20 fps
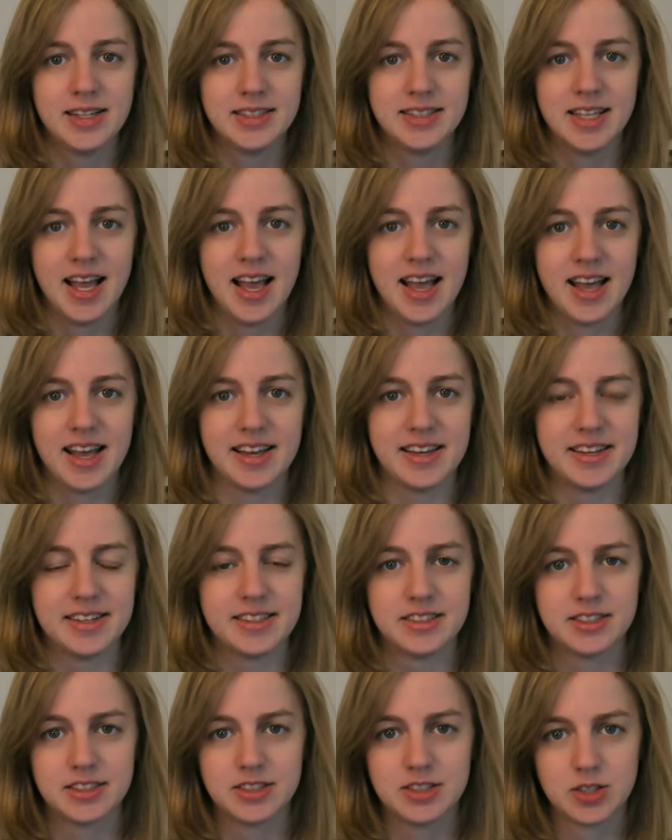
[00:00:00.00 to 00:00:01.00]

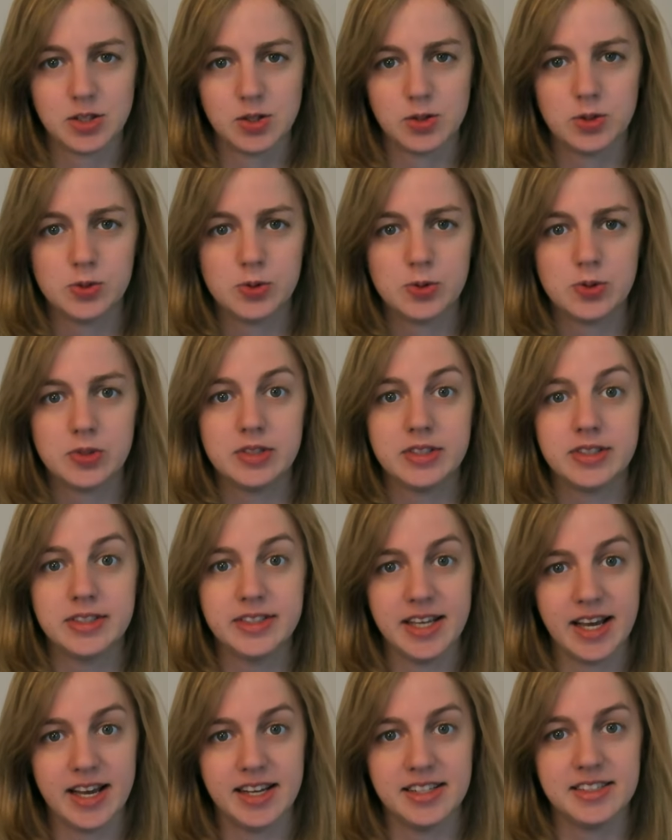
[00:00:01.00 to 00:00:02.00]
Hey, so
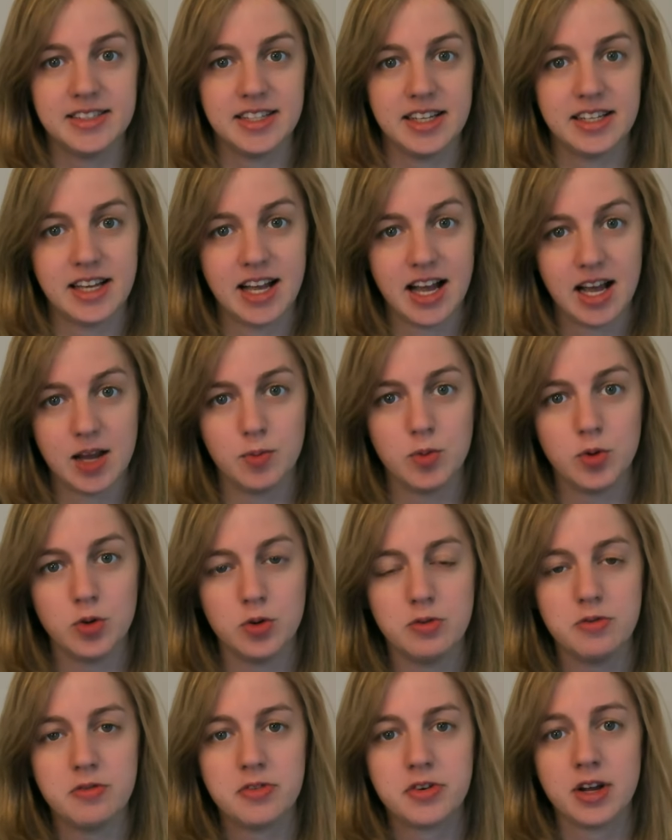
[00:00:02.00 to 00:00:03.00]
yes, I
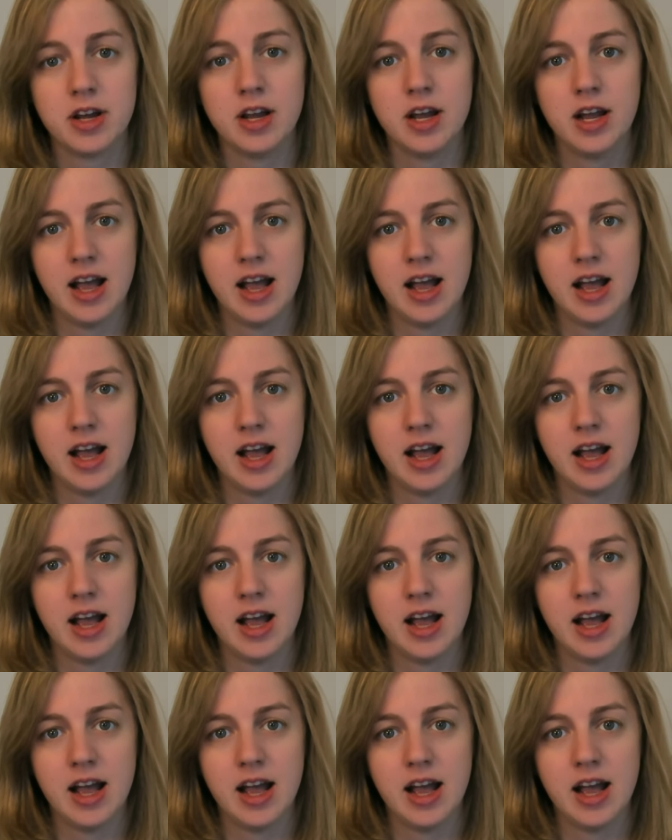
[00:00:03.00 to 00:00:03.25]
moved.